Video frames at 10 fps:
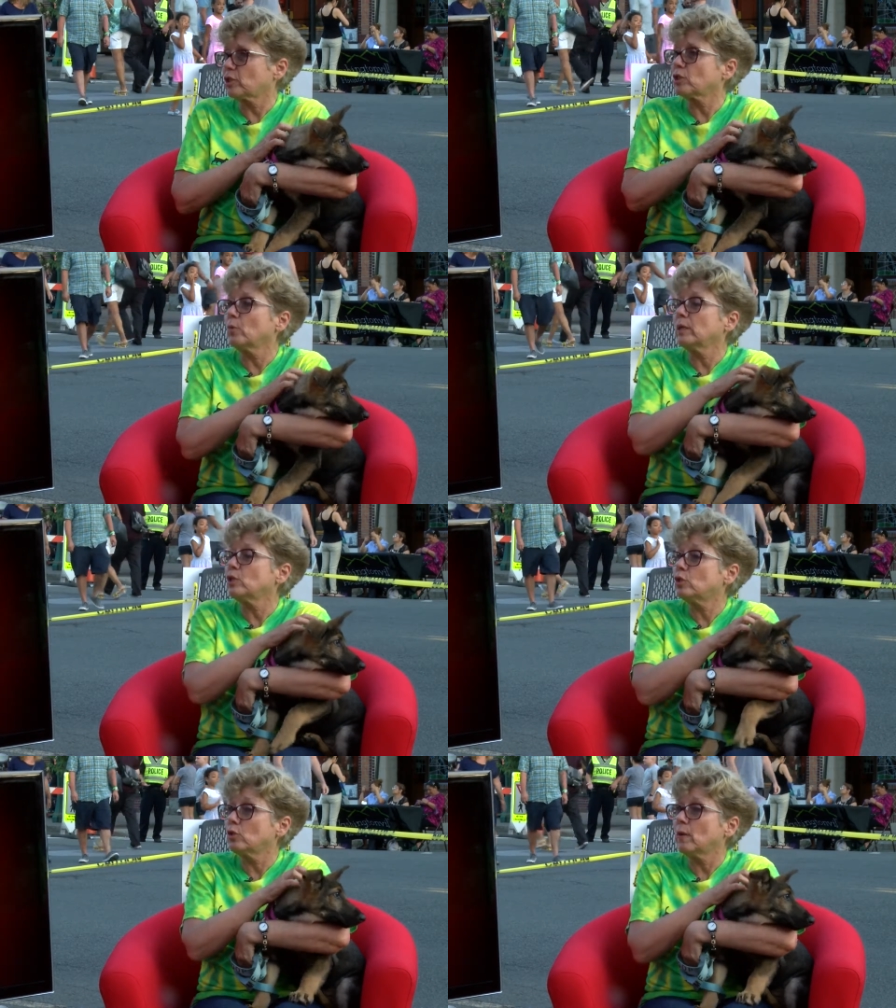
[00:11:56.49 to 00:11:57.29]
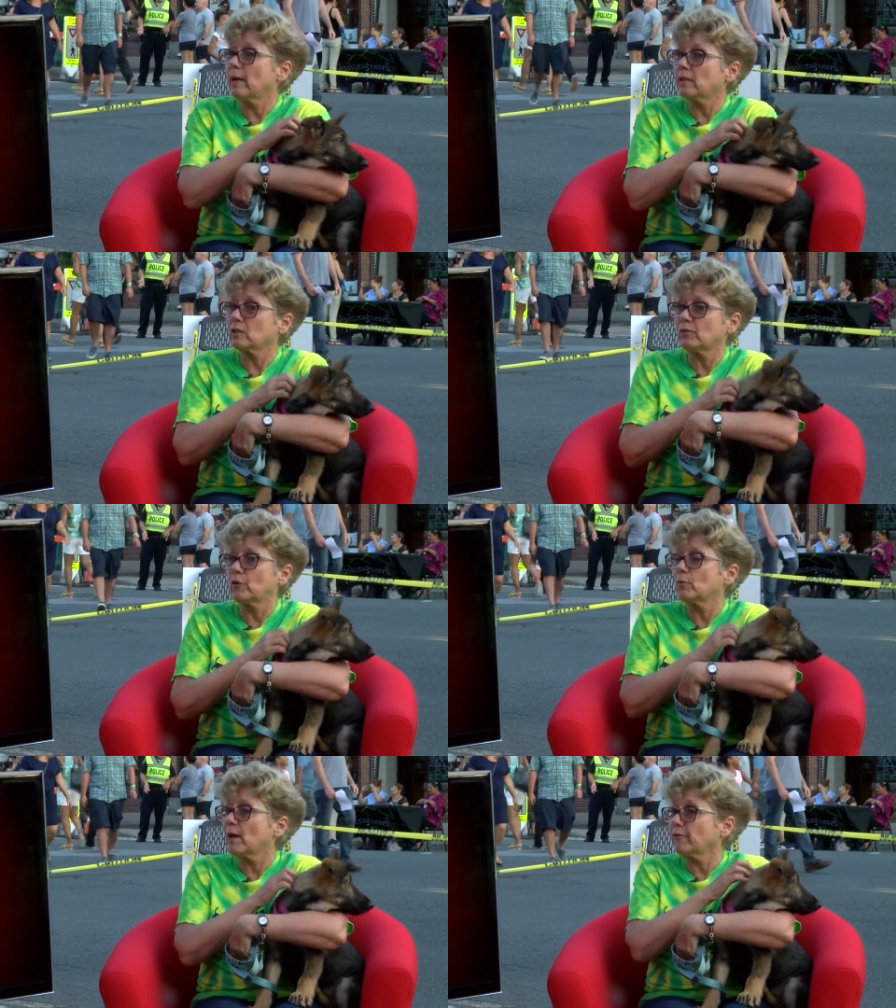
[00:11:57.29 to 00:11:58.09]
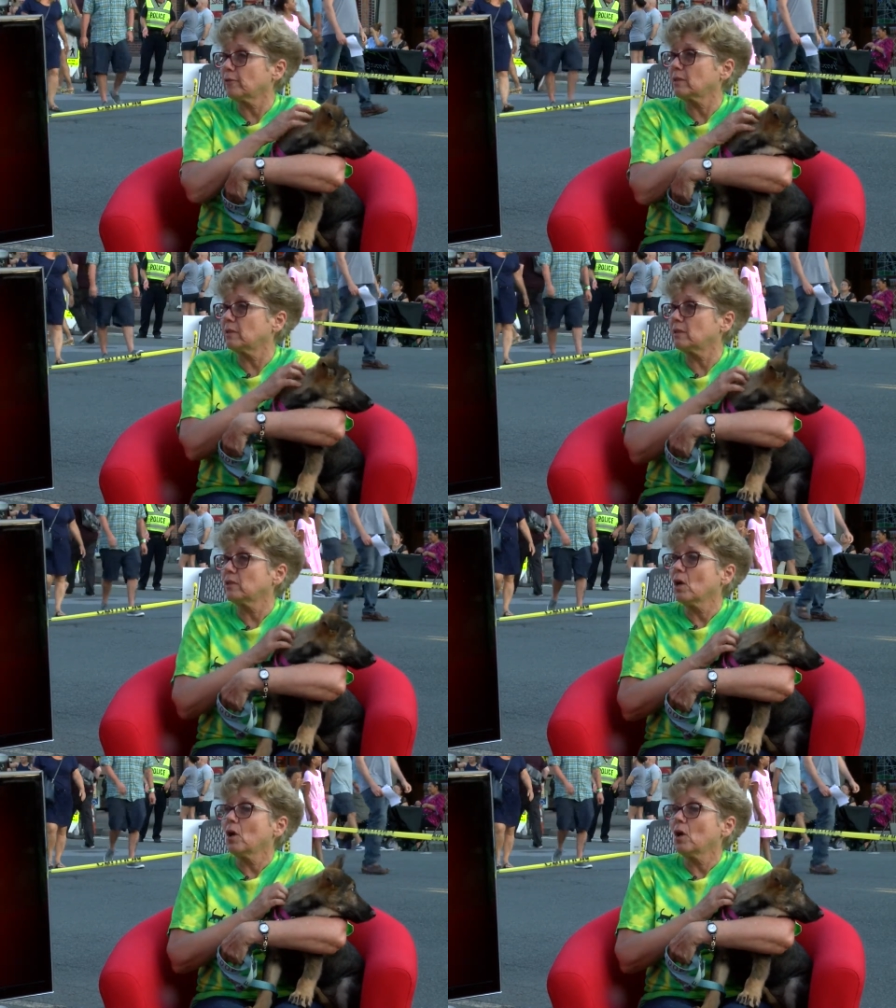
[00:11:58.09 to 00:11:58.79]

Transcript: So we do ask for references.